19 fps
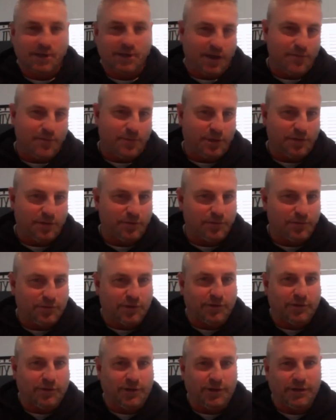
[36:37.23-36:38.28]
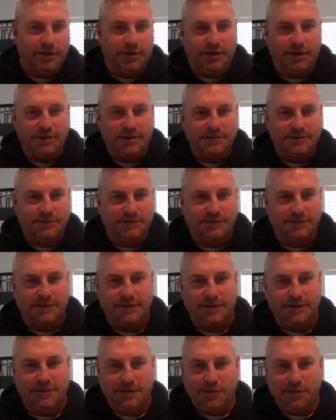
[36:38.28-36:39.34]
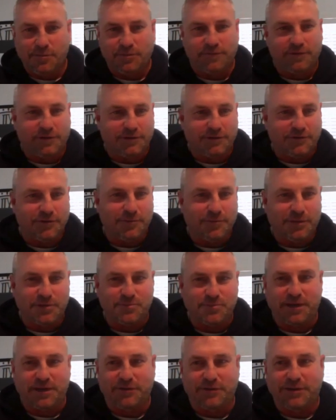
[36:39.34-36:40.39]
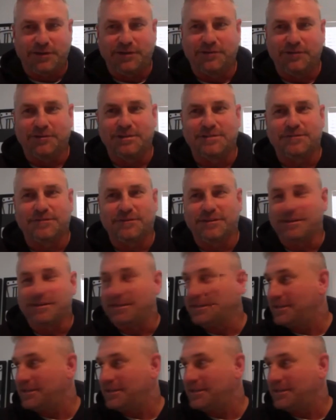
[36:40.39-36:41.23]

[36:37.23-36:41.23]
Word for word: I hope my little dog Coco hasn't uh, provided too much background noise for you there.